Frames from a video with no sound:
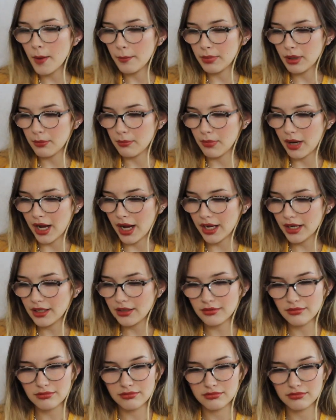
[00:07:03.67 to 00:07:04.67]
but
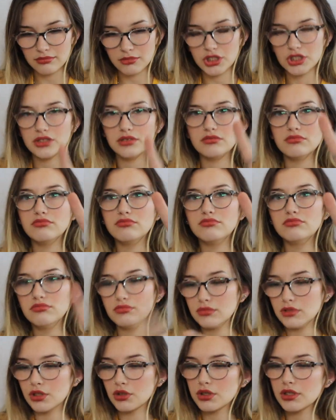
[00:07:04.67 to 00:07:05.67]
mine just
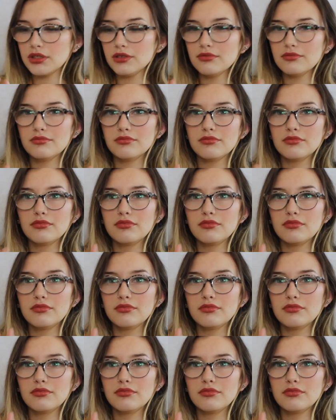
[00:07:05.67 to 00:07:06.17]
literally